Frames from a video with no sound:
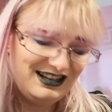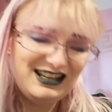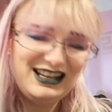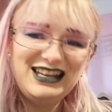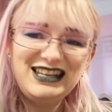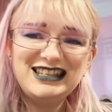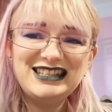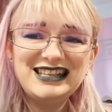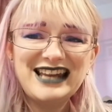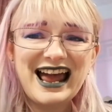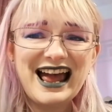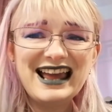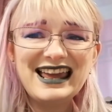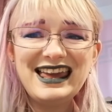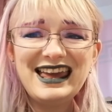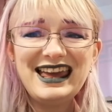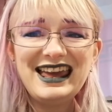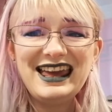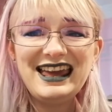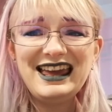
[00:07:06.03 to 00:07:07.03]
it's
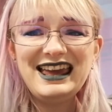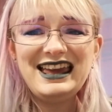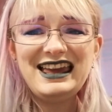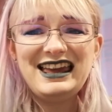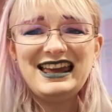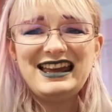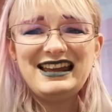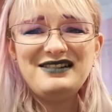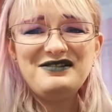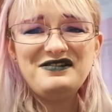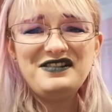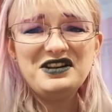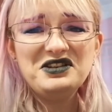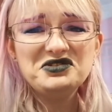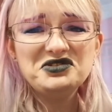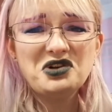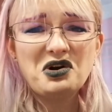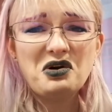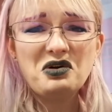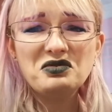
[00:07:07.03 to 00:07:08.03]
tacky, it
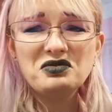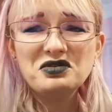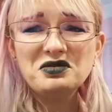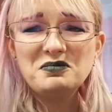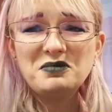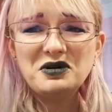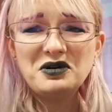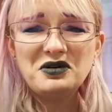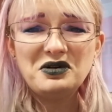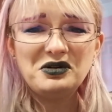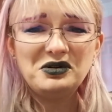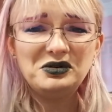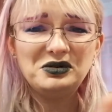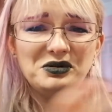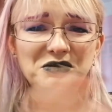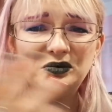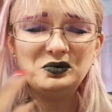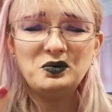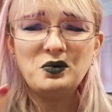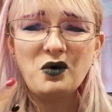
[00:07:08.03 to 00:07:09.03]
feels
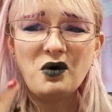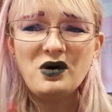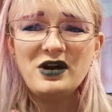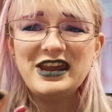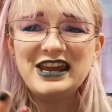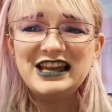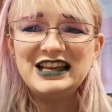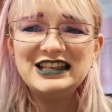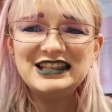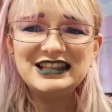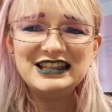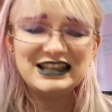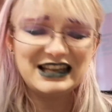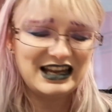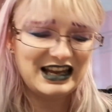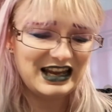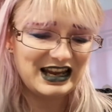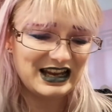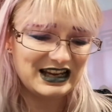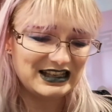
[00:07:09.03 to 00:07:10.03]
horrible. What is
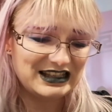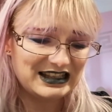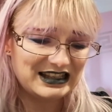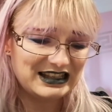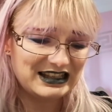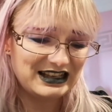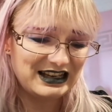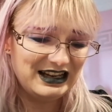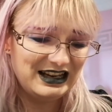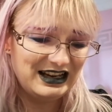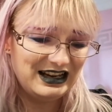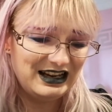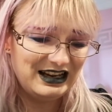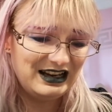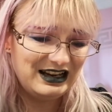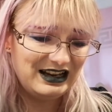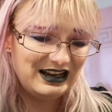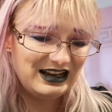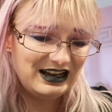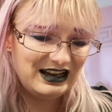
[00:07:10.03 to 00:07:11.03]
this?
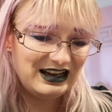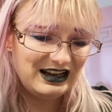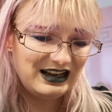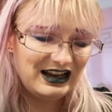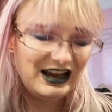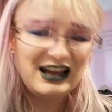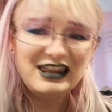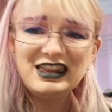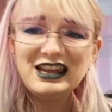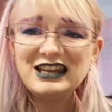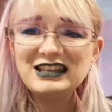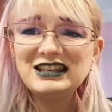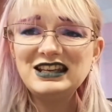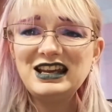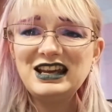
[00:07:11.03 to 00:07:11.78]
And that's